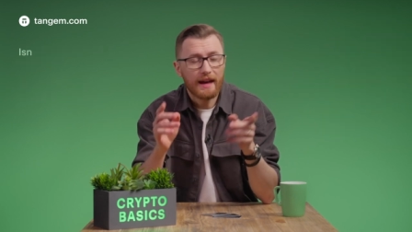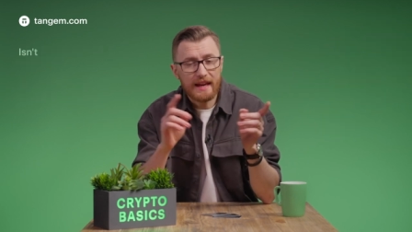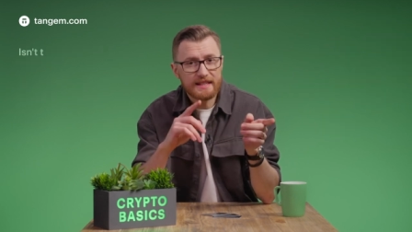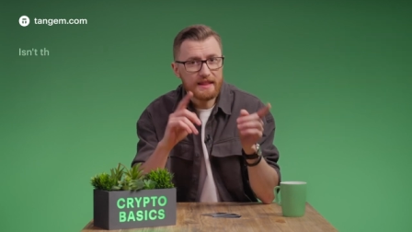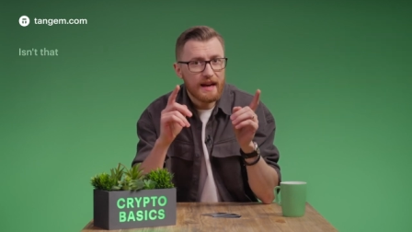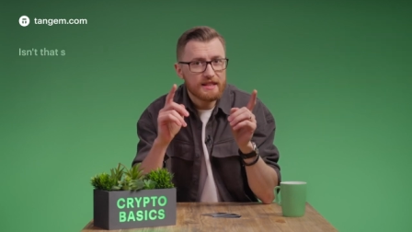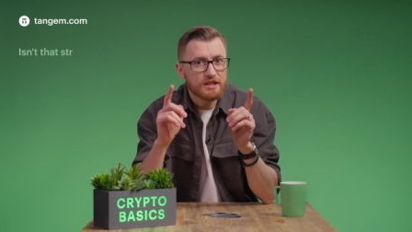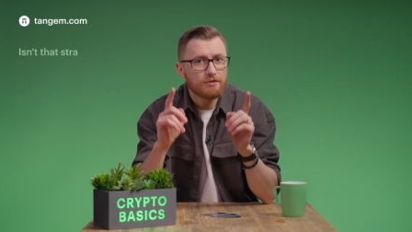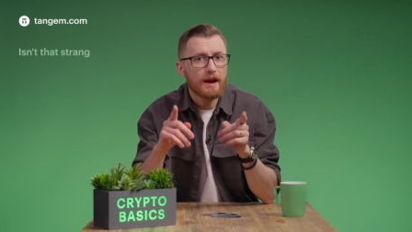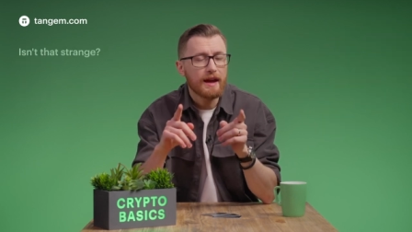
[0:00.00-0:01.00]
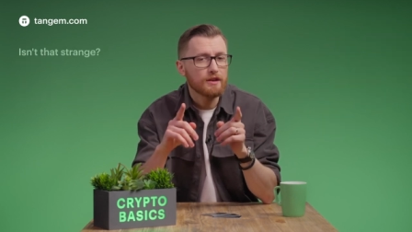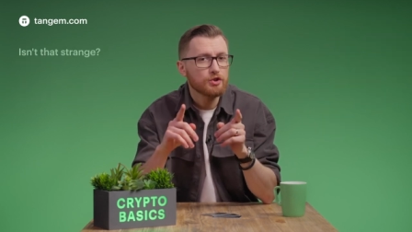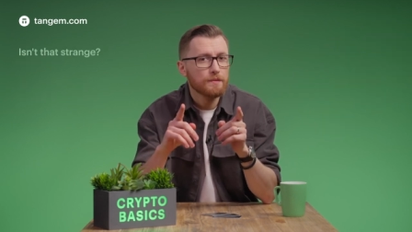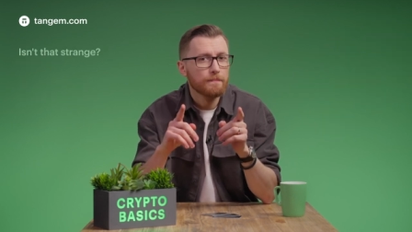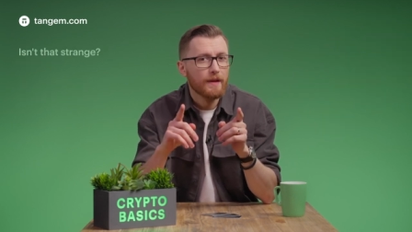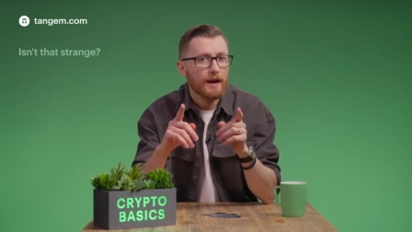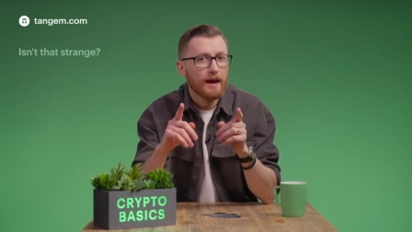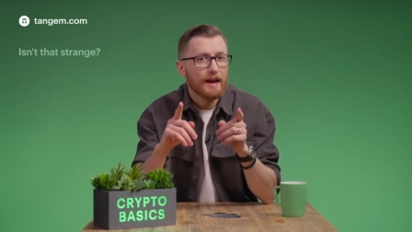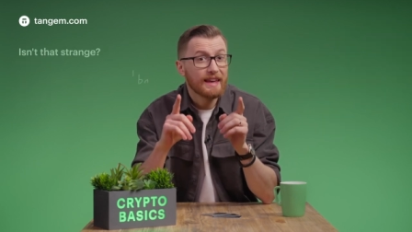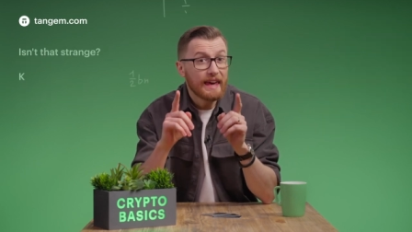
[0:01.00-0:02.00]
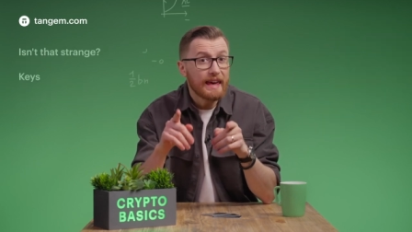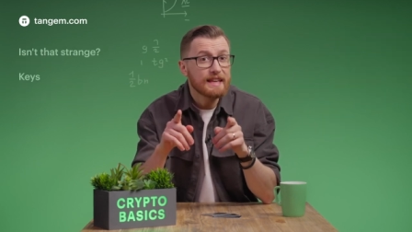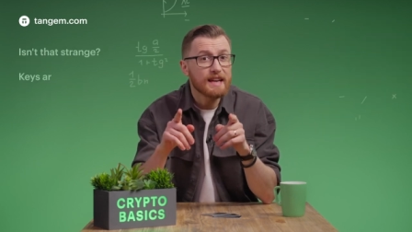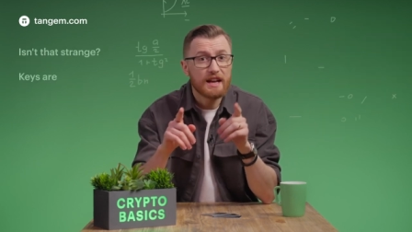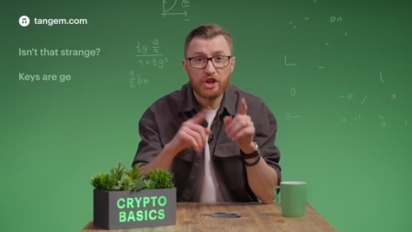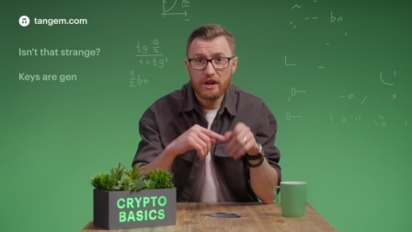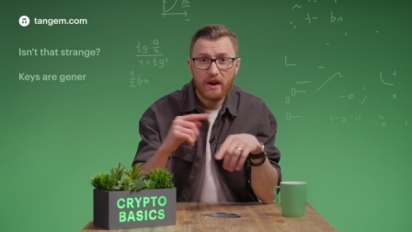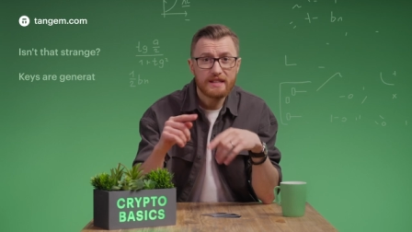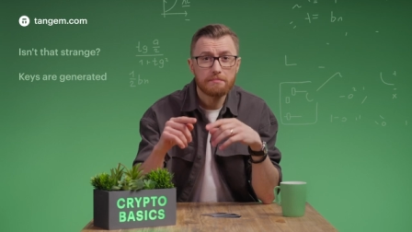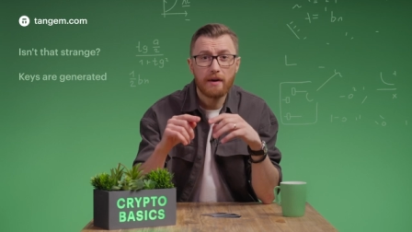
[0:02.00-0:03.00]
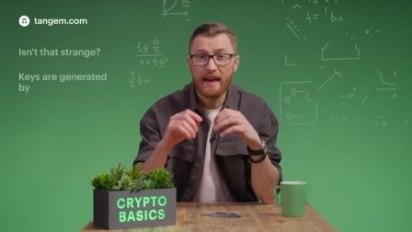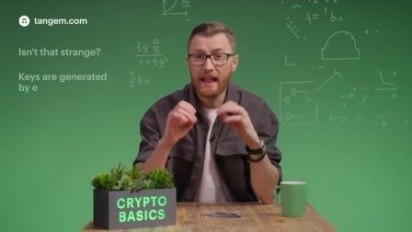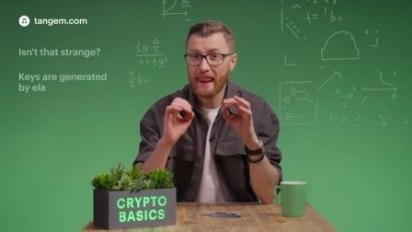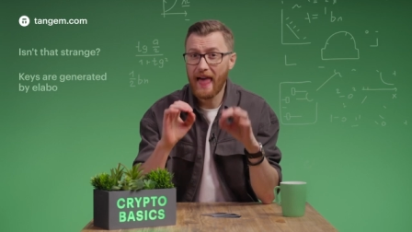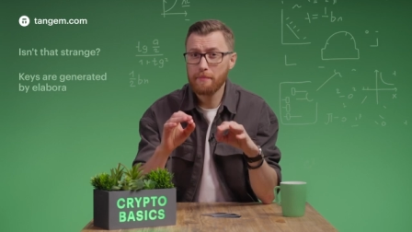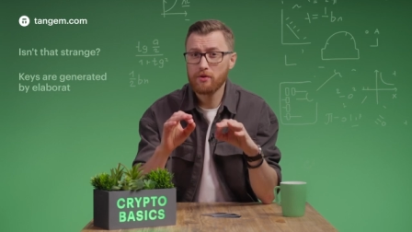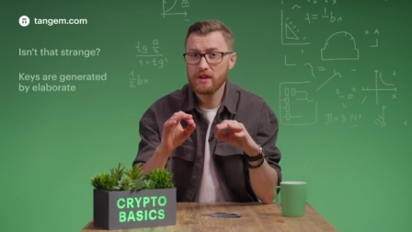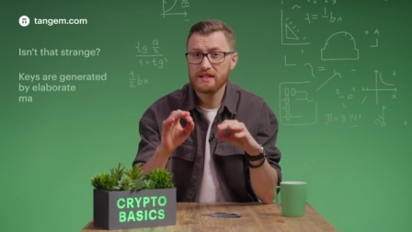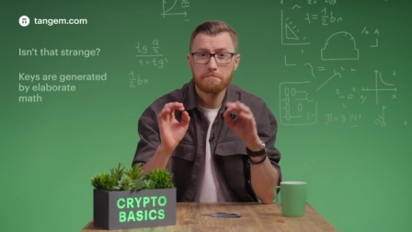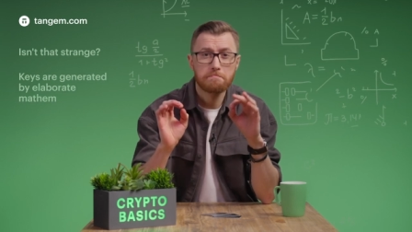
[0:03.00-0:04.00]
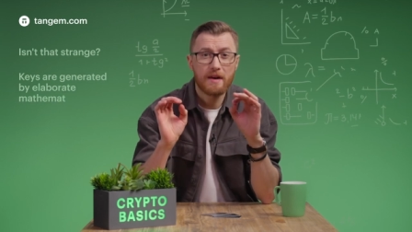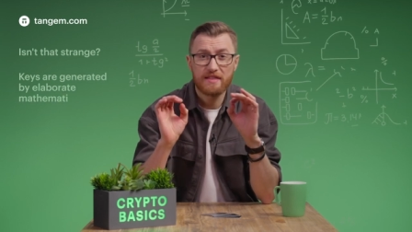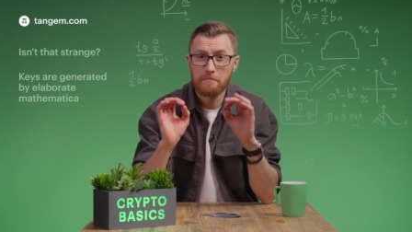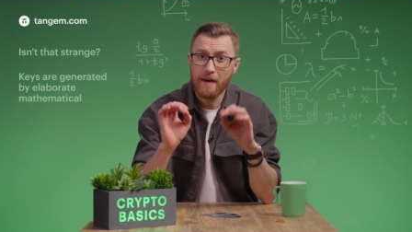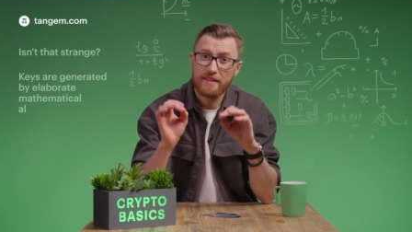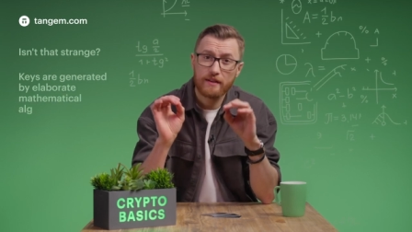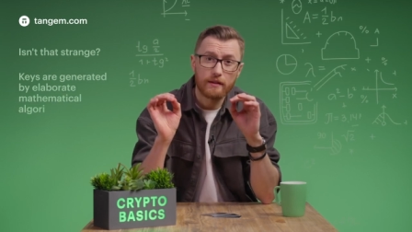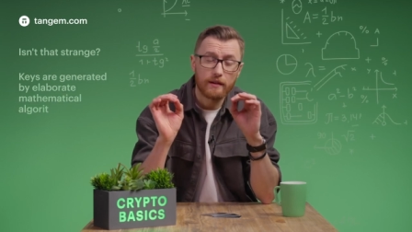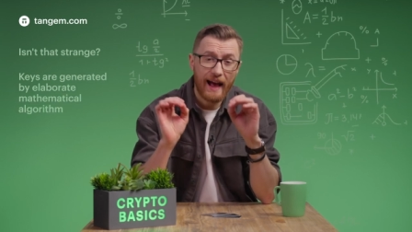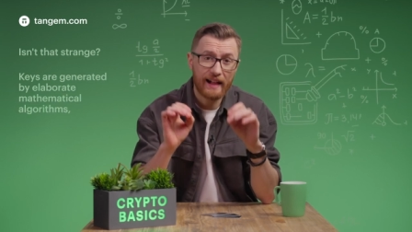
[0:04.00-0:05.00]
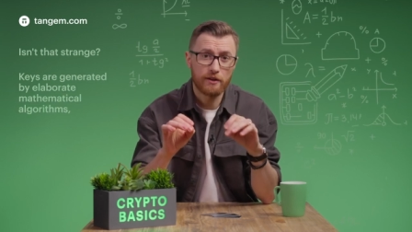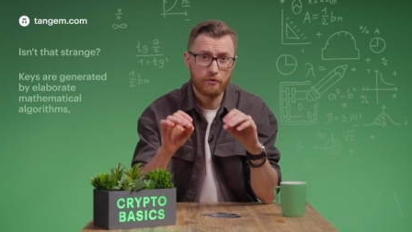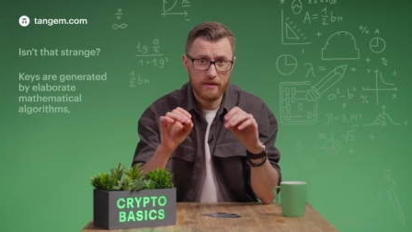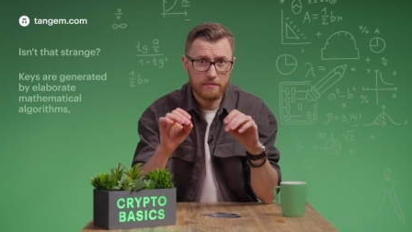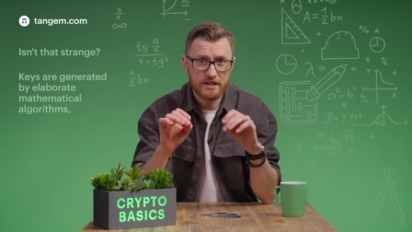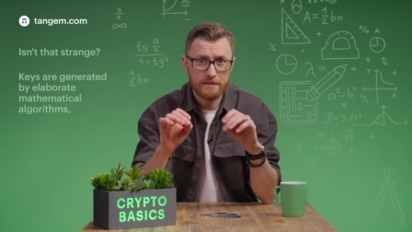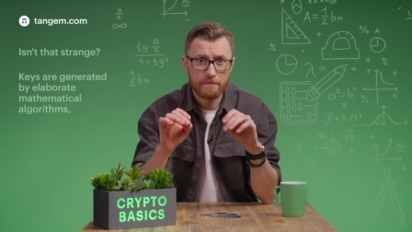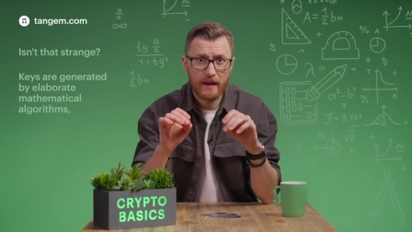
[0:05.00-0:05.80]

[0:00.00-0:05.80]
Isn't that strange? Keys are generated by elaborate mathematical algorithms.